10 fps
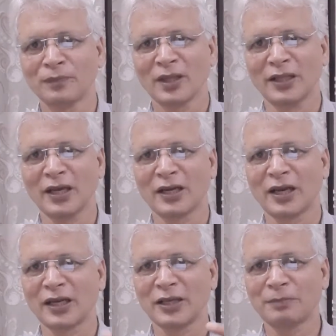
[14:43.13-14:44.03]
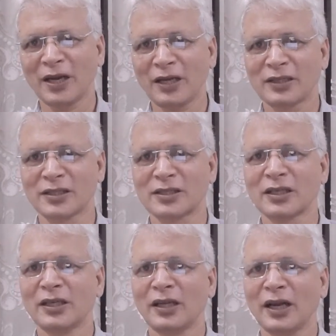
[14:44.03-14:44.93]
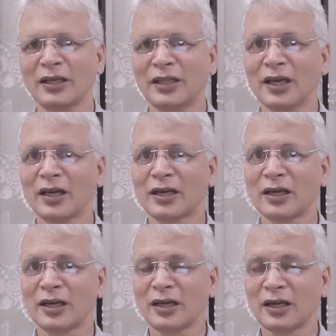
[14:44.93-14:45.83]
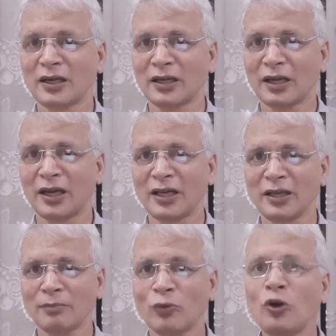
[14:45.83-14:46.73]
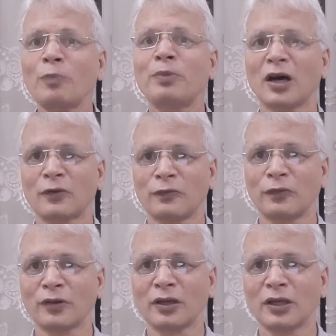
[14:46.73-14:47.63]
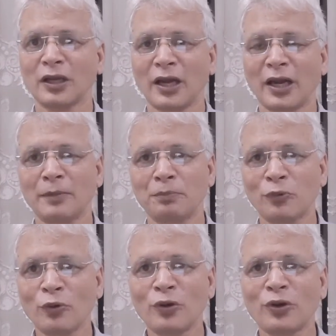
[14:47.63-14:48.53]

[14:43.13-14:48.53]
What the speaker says: They are getting practice, and they are getting more powerful and more,